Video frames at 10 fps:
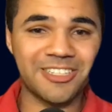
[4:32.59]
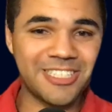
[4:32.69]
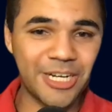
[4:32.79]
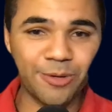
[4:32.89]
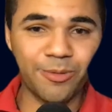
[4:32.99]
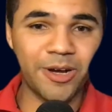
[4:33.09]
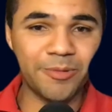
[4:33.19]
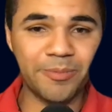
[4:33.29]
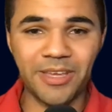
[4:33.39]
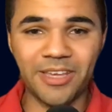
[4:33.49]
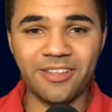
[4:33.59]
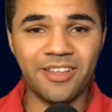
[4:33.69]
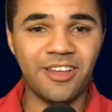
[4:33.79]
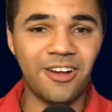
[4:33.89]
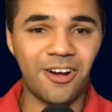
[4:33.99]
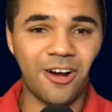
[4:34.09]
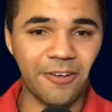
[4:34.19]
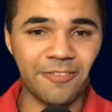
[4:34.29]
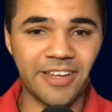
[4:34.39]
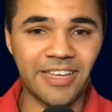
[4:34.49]
Tier 1 would be
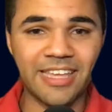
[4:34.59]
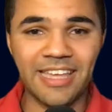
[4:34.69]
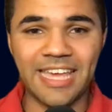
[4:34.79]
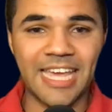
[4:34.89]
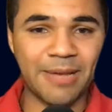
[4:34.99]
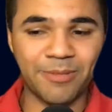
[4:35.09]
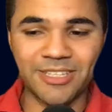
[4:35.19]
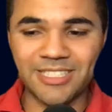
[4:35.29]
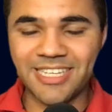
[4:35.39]
Harvick, Hamlin.